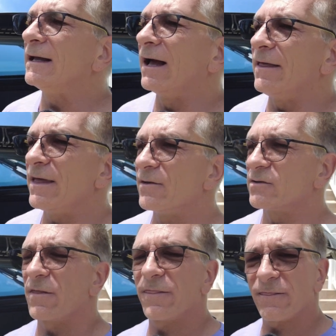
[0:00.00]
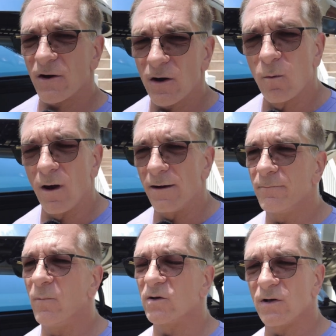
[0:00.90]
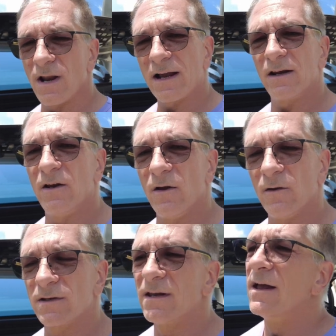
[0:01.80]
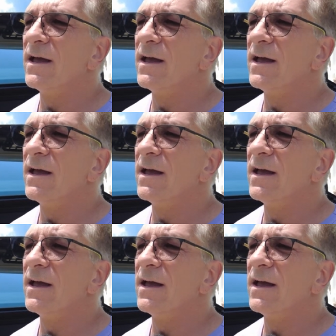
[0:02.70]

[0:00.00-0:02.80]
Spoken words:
Then there's a third one, which you're not gonna use,